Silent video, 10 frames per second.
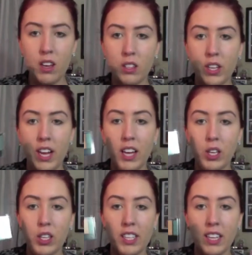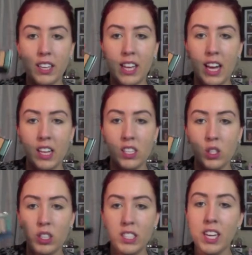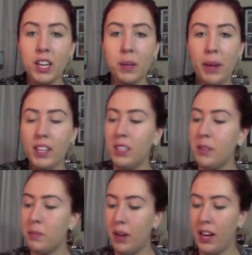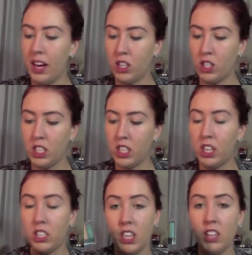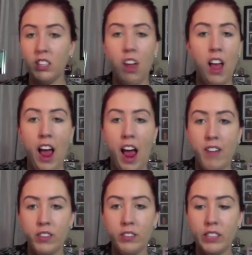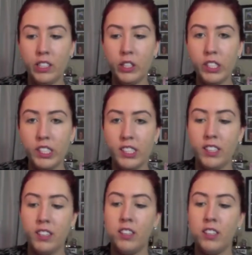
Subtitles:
So now using the Exotic palette by Chi, you can tell I haven't really used it